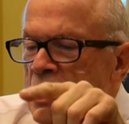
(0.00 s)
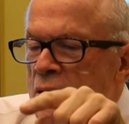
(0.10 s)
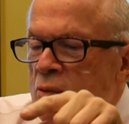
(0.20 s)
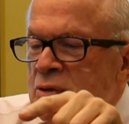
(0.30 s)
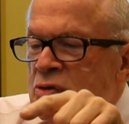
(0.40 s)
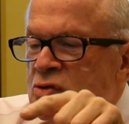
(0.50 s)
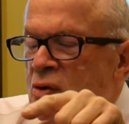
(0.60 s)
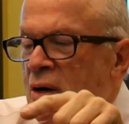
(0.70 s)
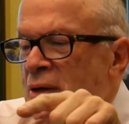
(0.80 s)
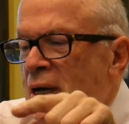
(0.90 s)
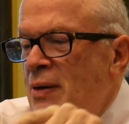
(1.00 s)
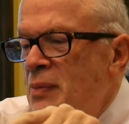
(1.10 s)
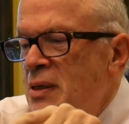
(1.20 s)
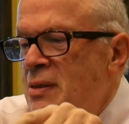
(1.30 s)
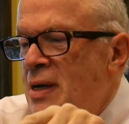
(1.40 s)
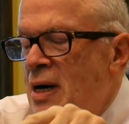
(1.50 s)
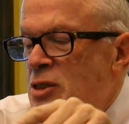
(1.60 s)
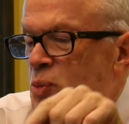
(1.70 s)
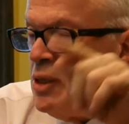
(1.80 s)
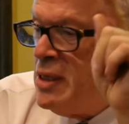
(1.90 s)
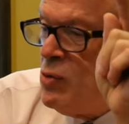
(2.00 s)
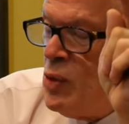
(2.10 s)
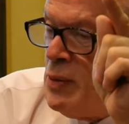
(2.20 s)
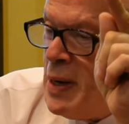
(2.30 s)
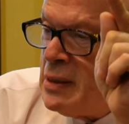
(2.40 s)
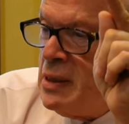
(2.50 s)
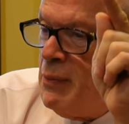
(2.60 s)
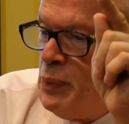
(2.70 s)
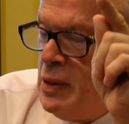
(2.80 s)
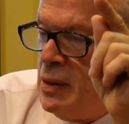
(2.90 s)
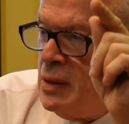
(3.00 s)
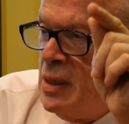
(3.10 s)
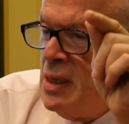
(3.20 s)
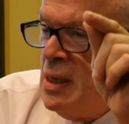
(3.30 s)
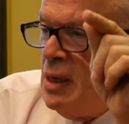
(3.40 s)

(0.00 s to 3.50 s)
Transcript: went to trial and they got $1 million, but you didn't read about the appeal